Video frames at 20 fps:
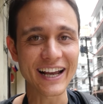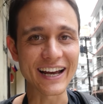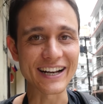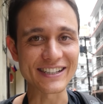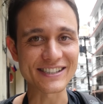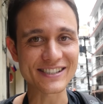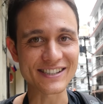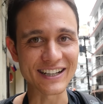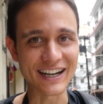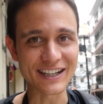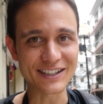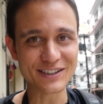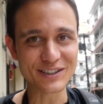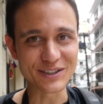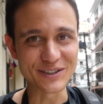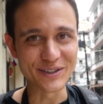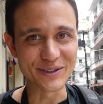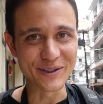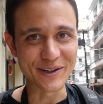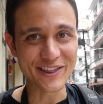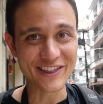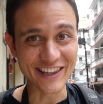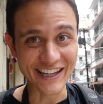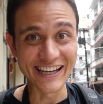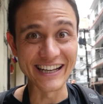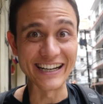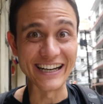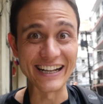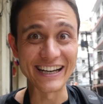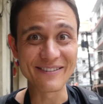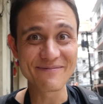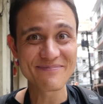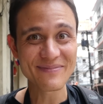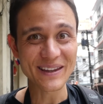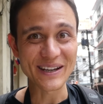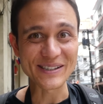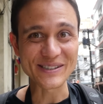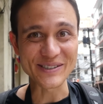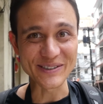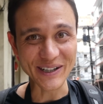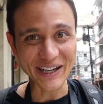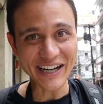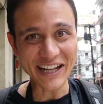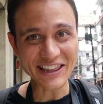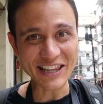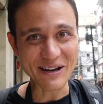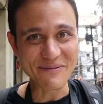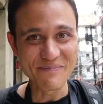and it's not too thin. It's right at that